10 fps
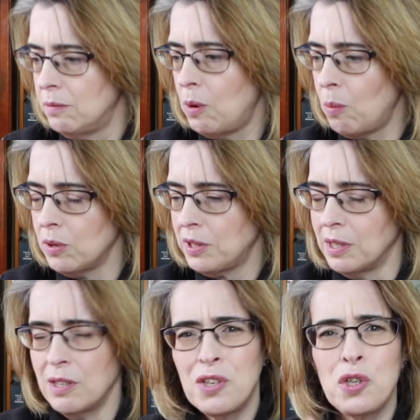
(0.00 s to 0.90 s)
What was
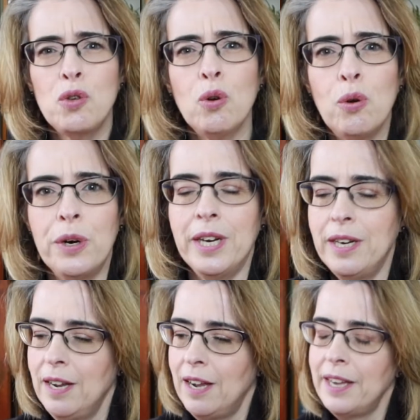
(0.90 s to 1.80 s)
it? Story.
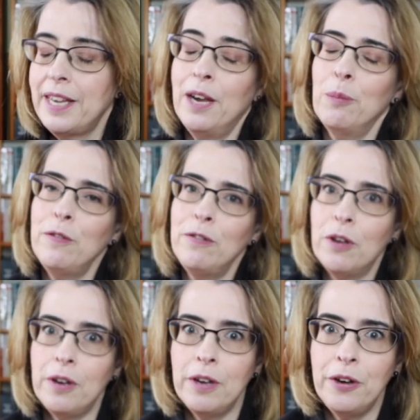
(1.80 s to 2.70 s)
Okay, we've
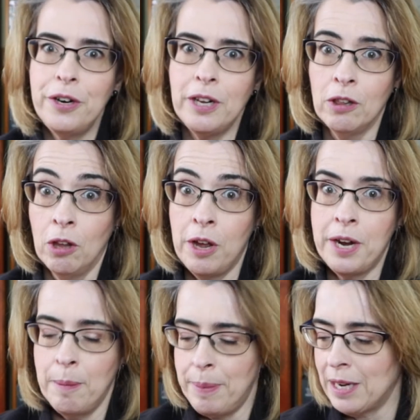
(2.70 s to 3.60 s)
heard a lot
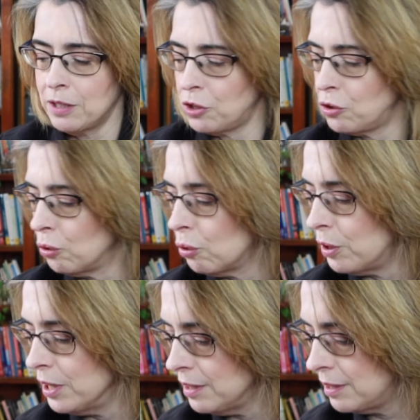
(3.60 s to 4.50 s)
about
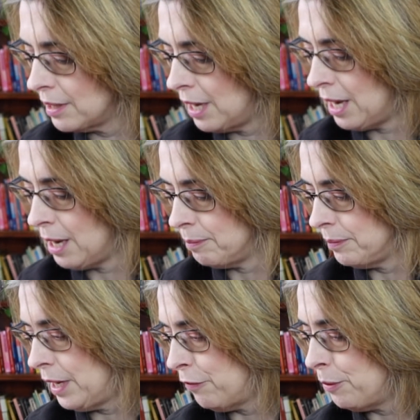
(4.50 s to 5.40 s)
stories.
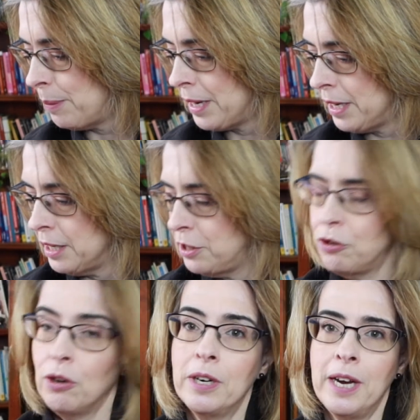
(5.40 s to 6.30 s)
Every man and his
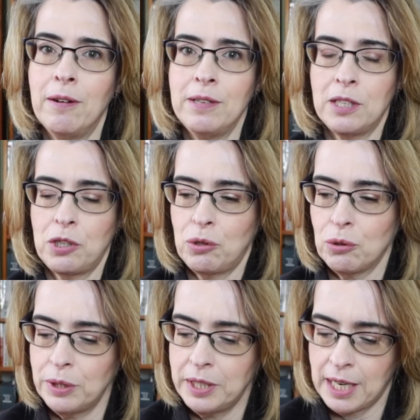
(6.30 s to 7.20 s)
dog now is a
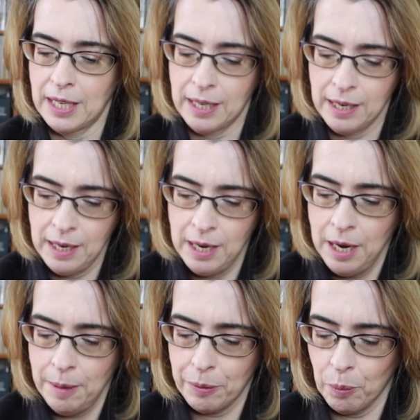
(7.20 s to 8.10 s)
storyteller.
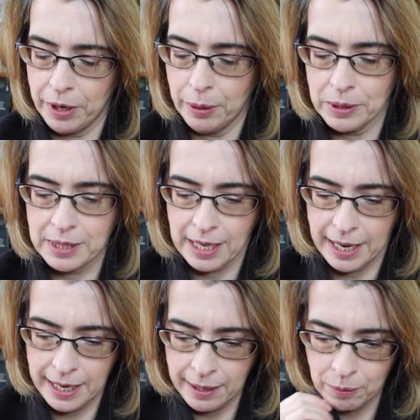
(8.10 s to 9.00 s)
But what he was
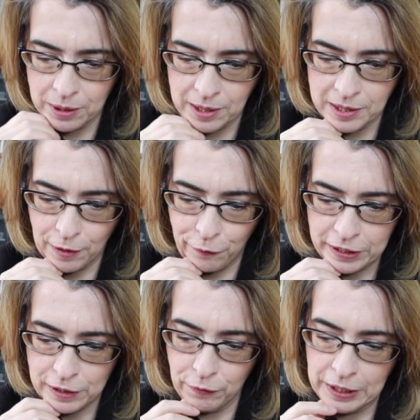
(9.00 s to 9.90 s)
saying was,
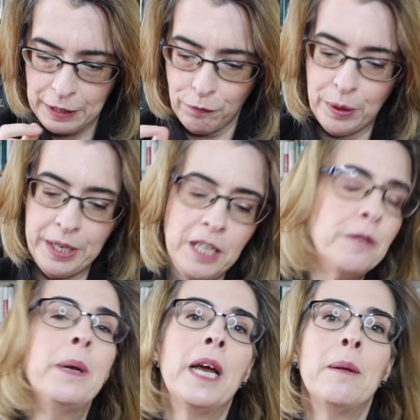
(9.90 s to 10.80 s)
effectively, if we need to be